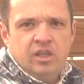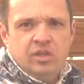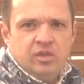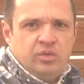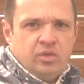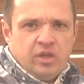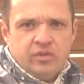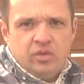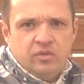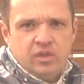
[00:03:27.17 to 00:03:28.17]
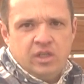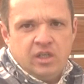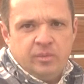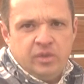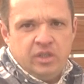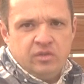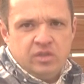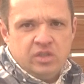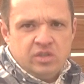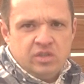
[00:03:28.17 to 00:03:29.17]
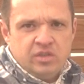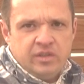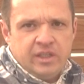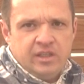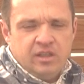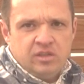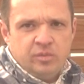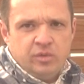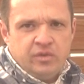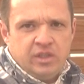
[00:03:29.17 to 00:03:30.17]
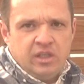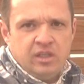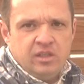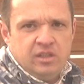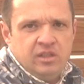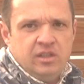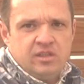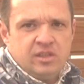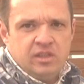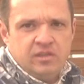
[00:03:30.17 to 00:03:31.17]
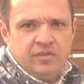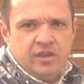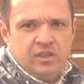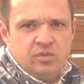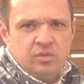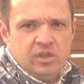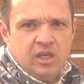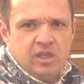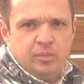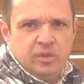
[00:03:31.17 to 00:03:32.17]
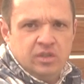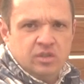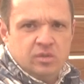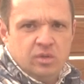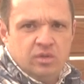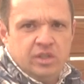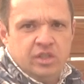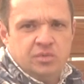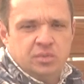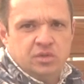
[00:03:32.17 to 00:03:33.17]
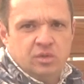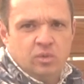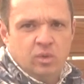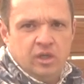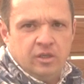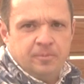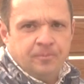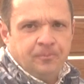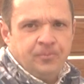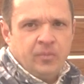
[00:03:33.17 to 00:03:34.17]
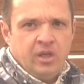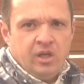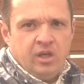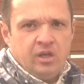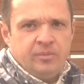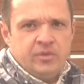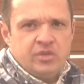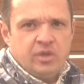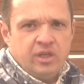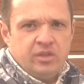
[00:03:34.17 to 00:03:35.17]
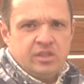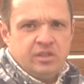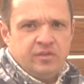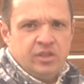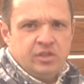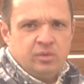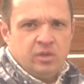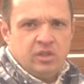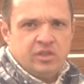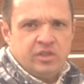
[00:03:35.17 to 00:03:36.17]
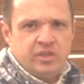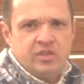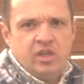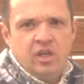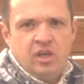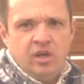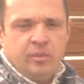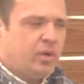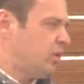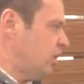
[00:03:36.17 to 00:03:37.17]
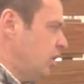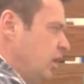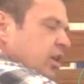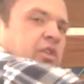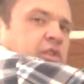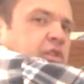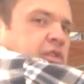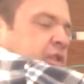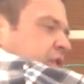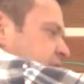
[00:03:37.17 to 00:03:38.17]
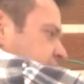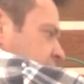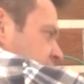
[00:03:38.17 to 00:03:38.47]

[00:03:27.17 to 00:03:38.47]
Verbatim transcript: you know, you have to overcome the resistance of that duct to move the air. The, these kind of fans will not, but the squirrel cage blower will. Um, so how this device works is a motor turns this